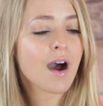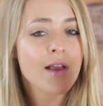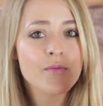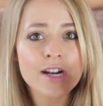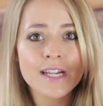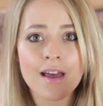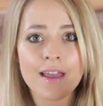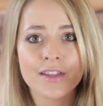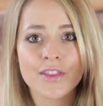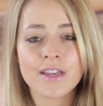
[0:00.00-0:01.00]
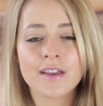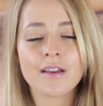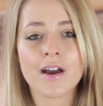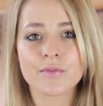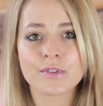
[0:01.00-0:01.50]
I really like the
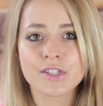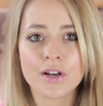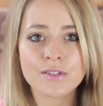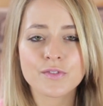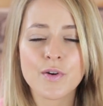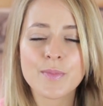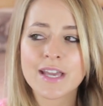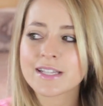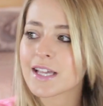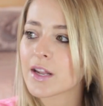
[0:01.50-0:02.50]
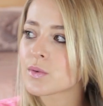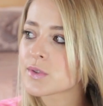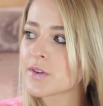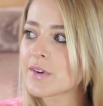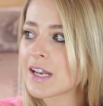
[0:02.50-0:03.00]
kind of results from this and I
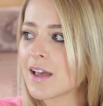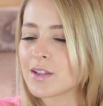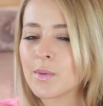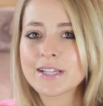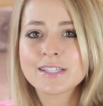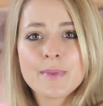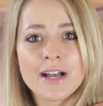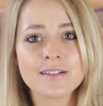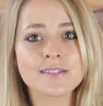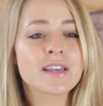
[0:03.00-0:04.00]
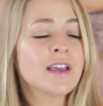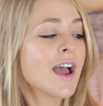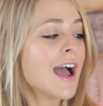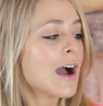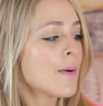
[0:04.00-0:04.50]
also really like the way it smells.
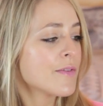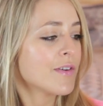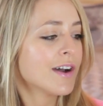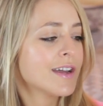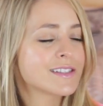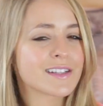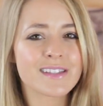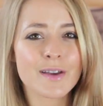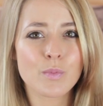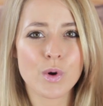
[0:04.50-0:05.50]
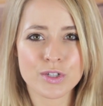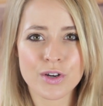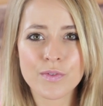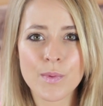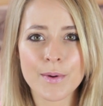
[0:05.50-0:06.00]
However, it does like wash
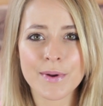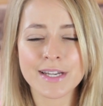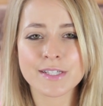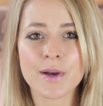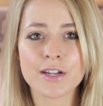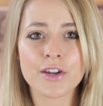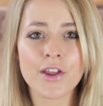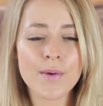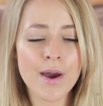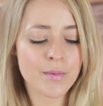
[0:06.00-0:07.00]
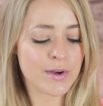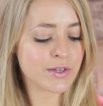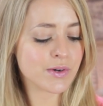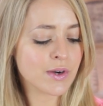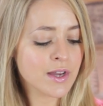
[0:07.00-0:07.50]
off quite quickly as well. And you know how when
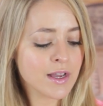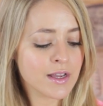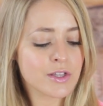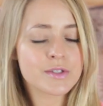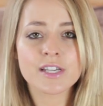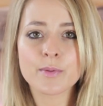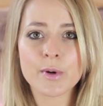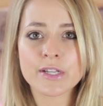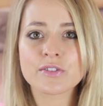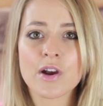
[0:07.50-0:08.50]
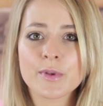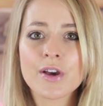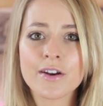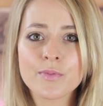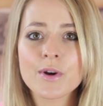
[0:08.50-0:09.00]
you're using a body scrub, you
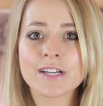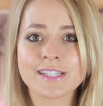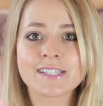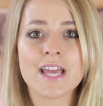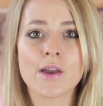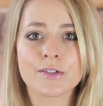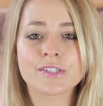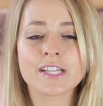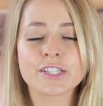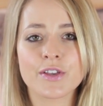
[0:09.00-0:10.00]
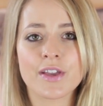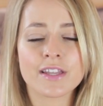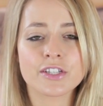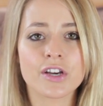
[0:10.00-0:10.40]
kind of want it to stay on your skin so you get the